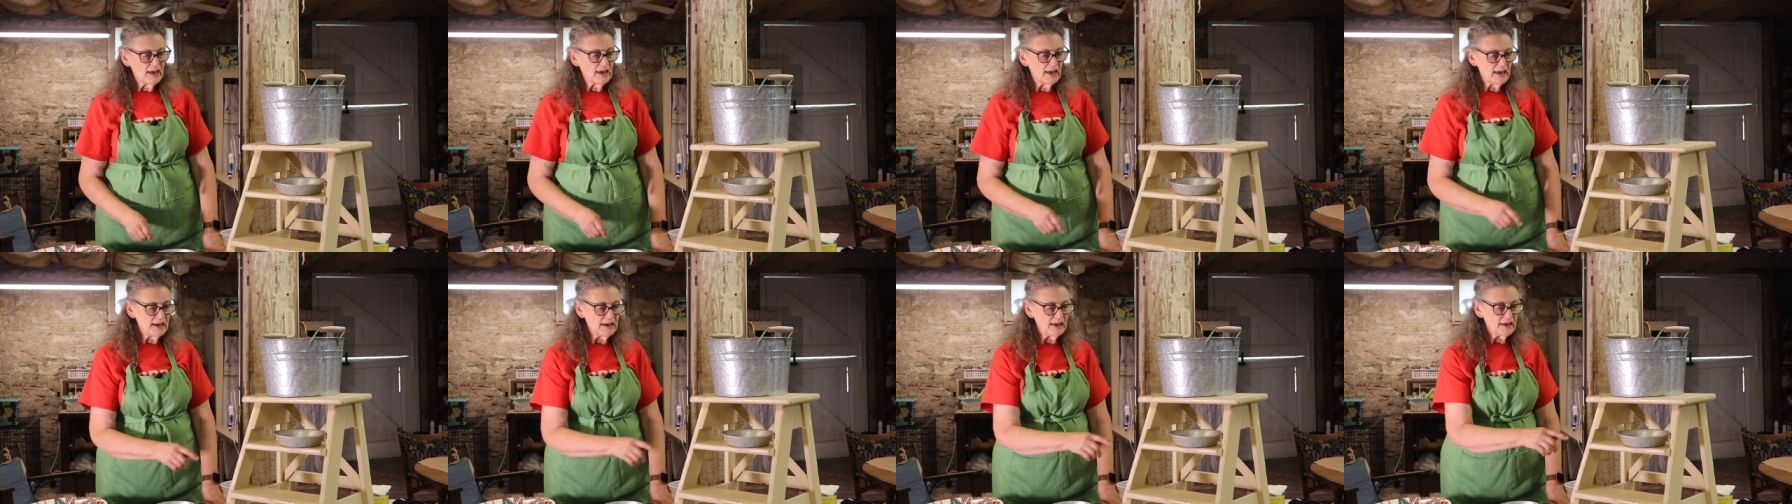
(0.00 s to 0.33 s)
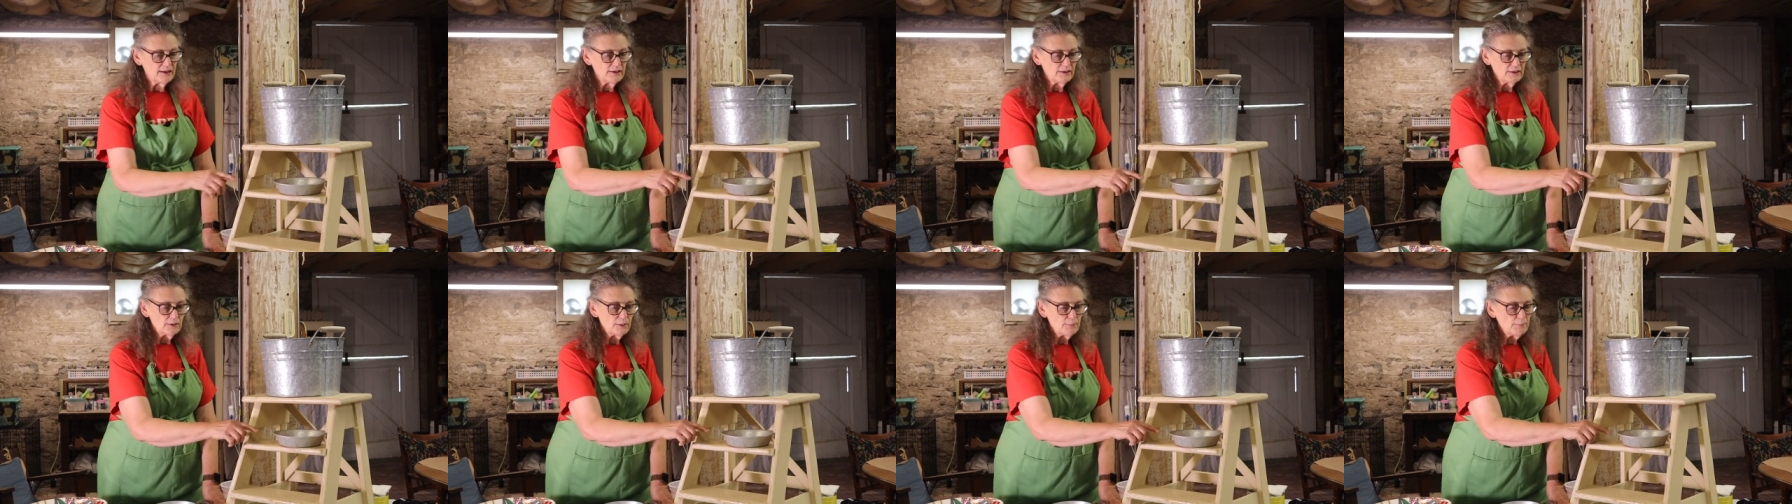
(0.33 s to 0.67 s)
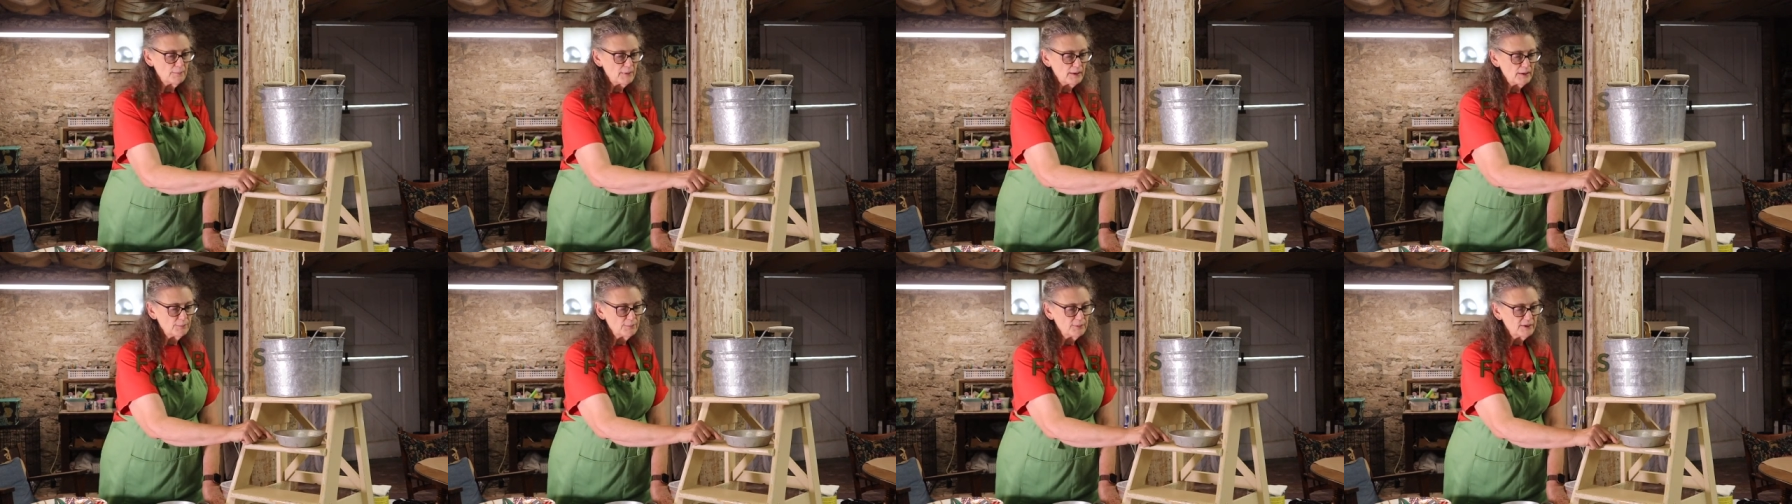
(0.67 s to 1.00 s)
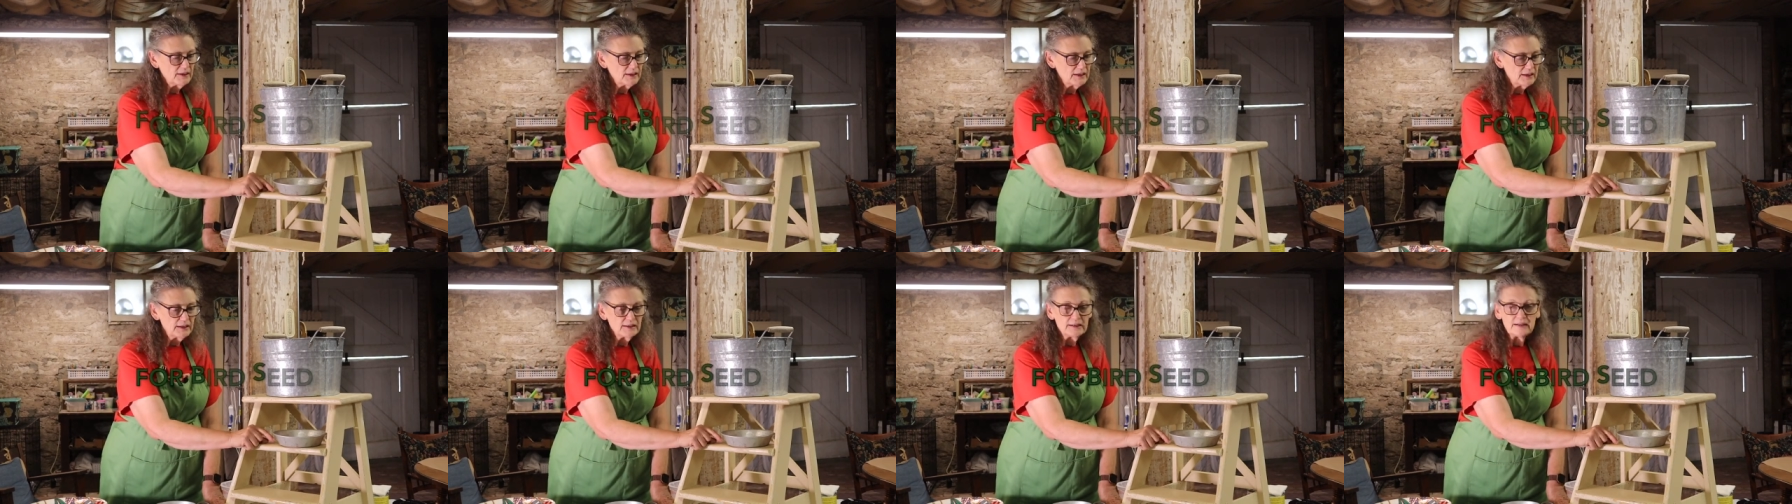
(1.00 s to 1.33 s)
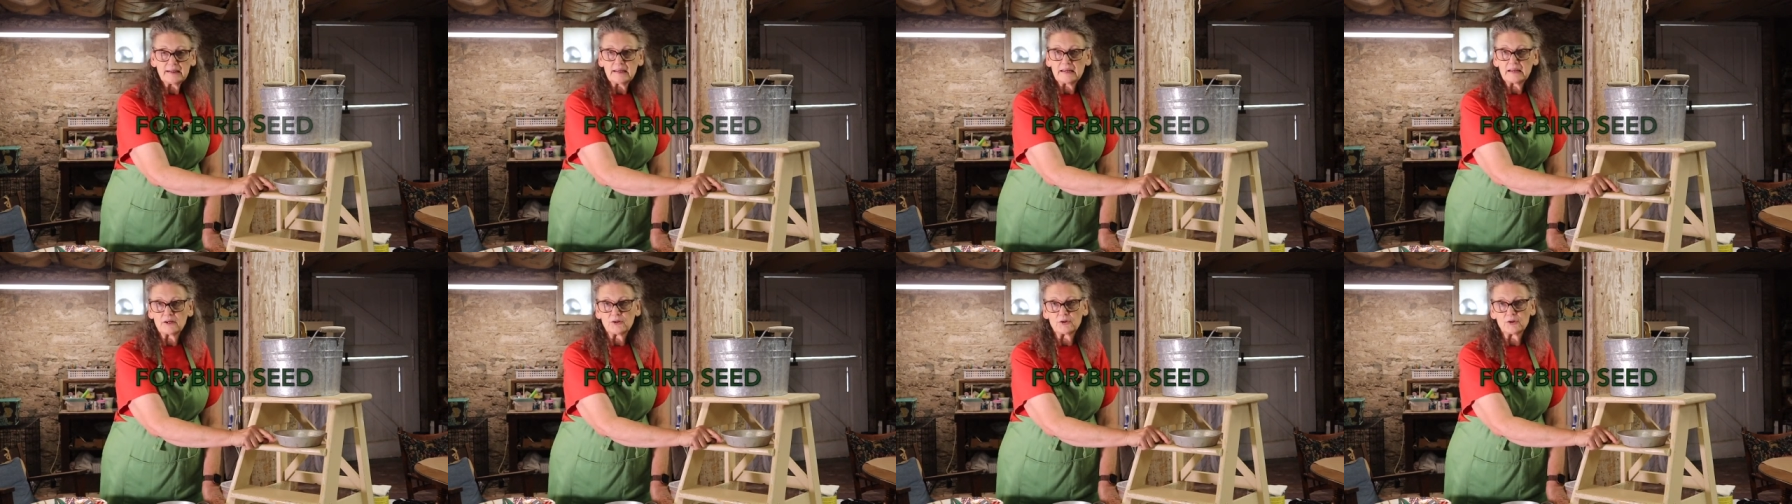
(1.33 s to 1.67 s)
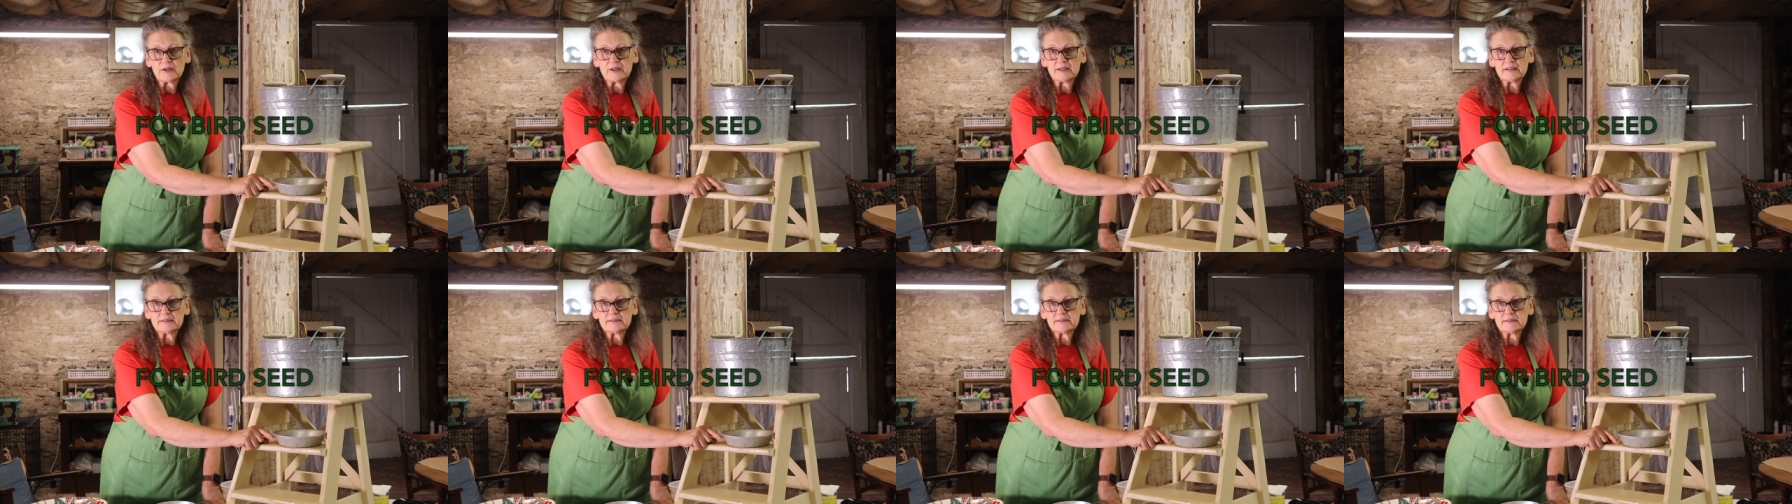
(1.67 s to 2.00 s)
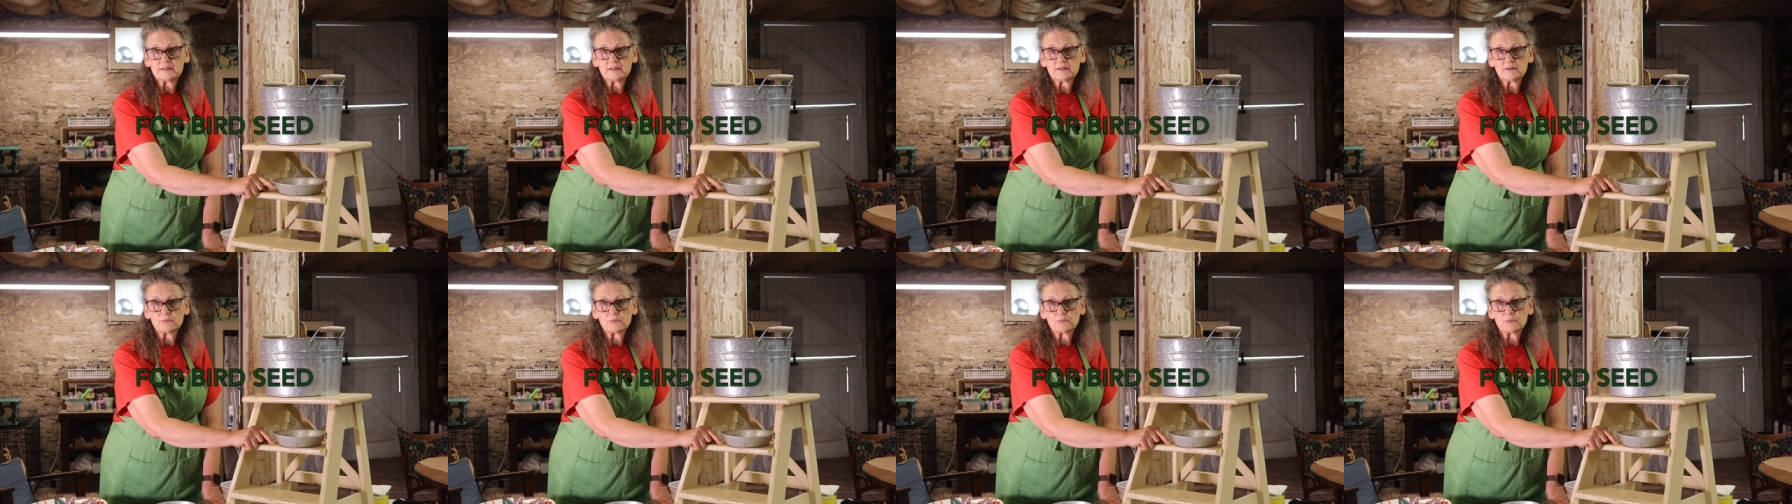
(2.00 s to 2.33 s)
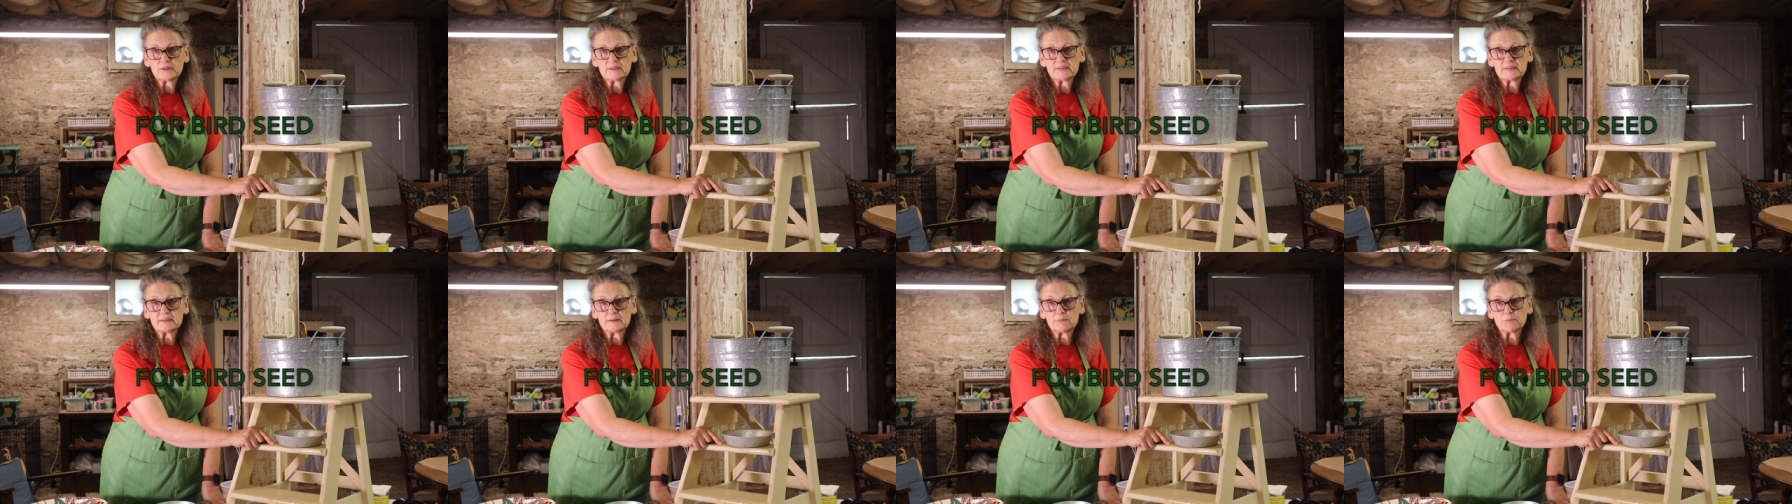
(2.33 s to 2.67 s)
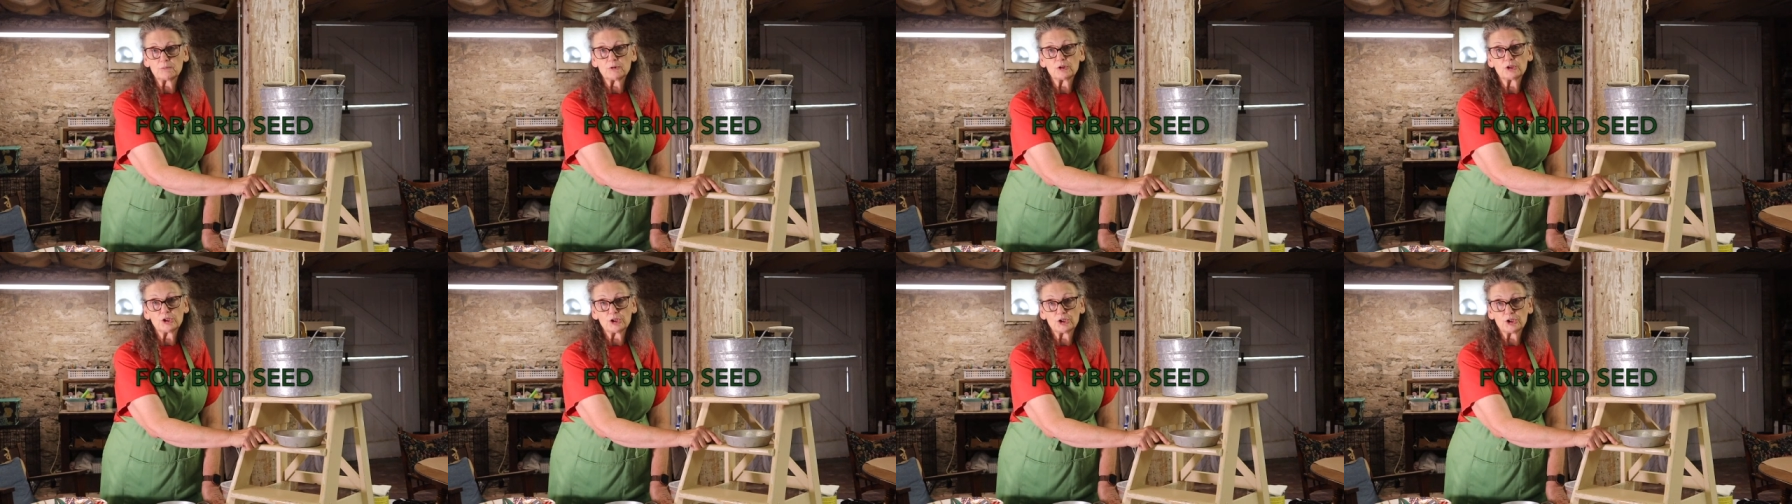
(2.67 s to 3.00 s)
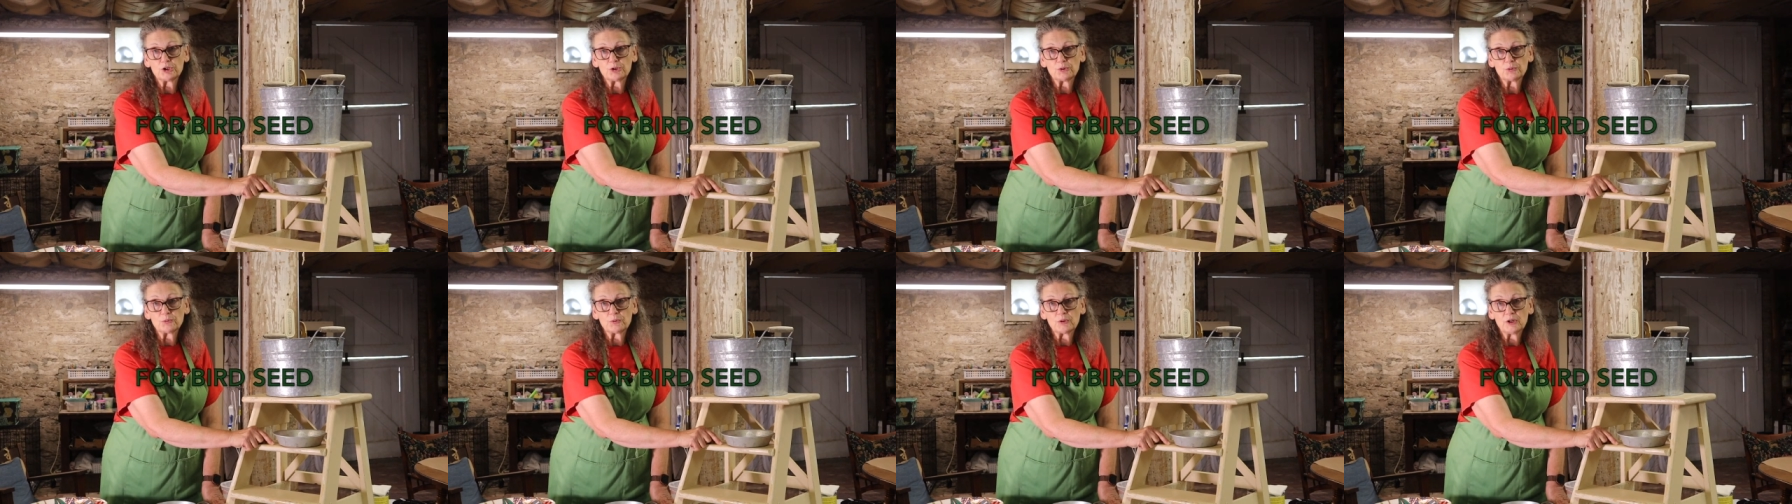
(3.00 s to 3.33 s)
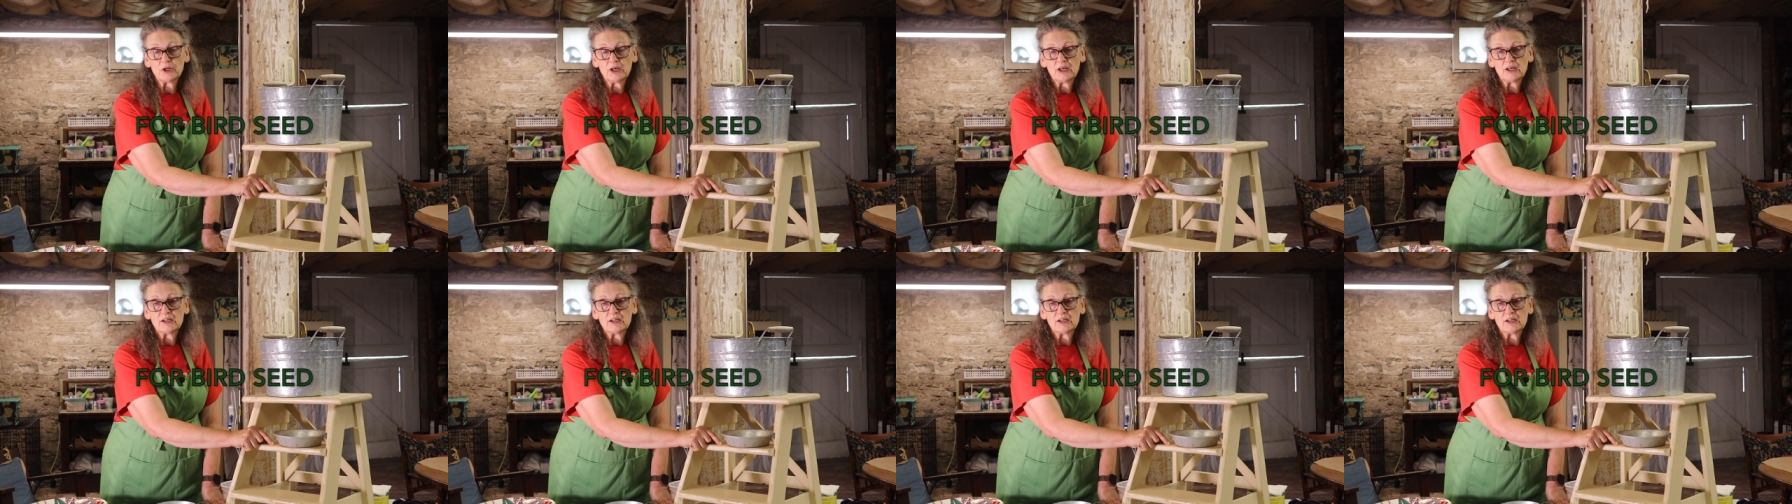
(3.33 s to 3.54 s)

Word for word: and maybe adhere it with some glue